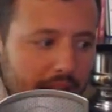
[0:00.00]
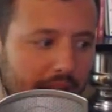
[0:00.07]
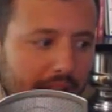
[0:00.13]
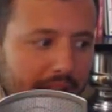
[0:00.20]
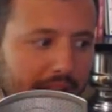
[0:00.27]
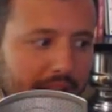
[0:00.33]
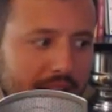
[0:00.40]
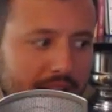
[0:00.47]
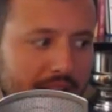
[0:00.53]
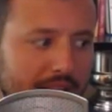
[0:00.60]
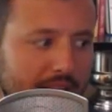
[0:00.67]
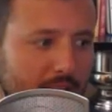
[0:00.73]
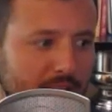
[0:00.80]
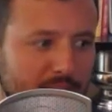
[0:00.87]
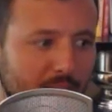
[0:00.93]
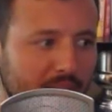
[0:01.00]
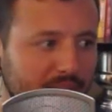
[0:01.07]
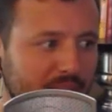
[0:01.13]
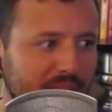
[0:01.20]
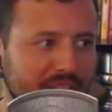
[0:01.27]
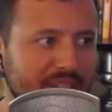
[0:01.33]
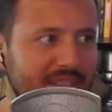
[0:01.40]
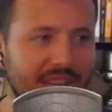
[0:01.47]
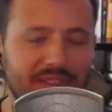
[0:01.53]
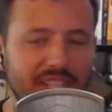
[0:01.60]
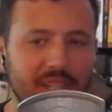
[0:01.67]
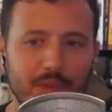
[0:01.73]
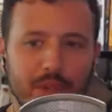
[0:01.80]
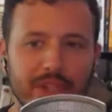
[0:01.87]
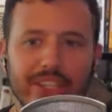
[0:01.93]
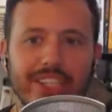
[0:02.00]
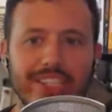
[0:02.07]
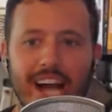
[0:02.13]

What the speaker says: And he was bought for $70 million.